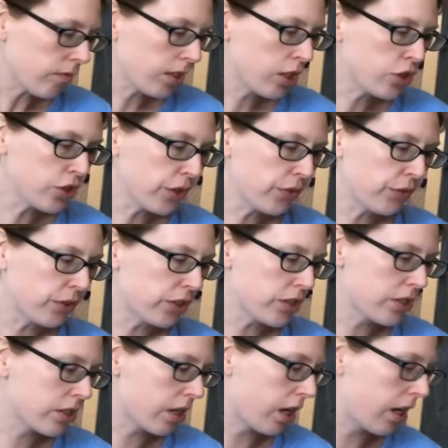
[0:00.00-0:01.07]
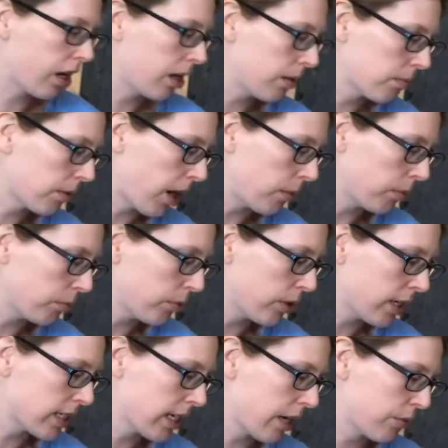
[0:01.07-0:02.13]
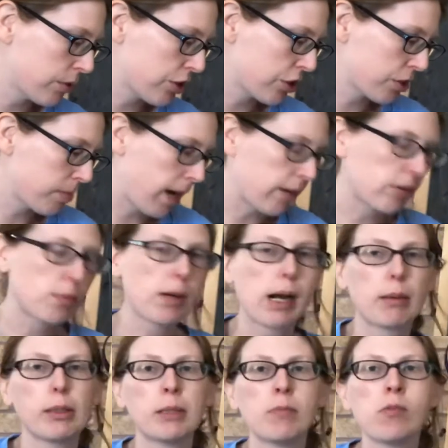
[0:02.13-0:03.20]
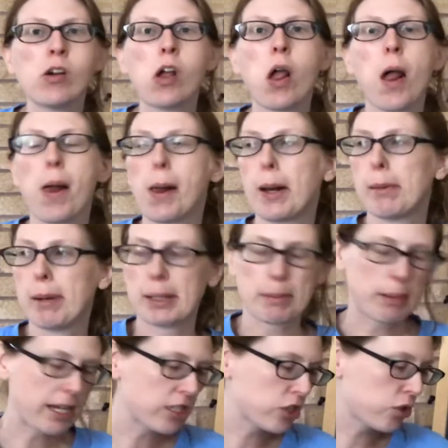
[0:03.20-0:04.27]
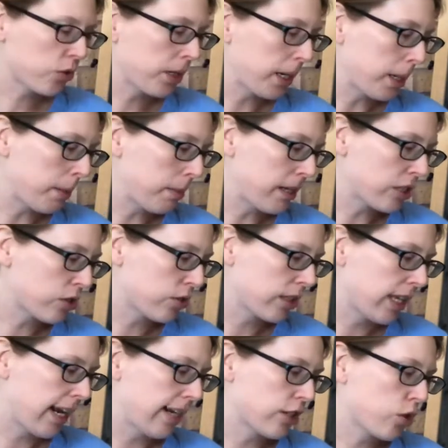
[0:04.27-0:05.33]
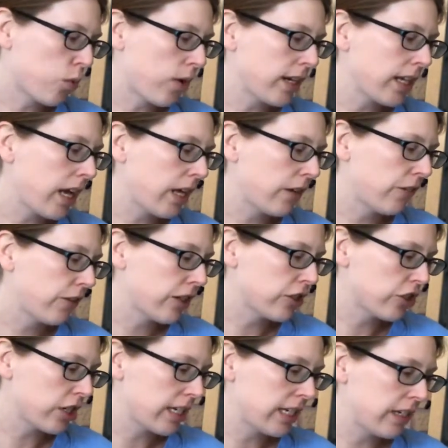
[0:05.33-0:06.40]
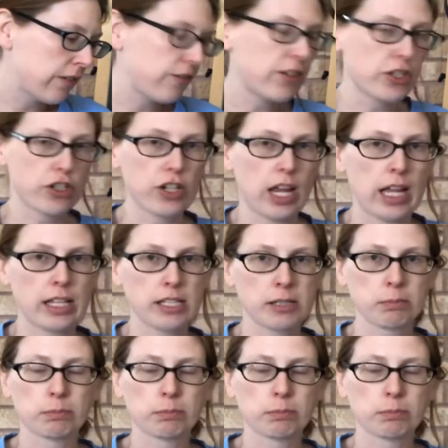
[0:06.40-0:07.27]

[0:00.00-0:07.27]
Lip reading: So the first problem you guys had was your spiral problem about a pet store, and a pet store that had 28 fish in fish tanks.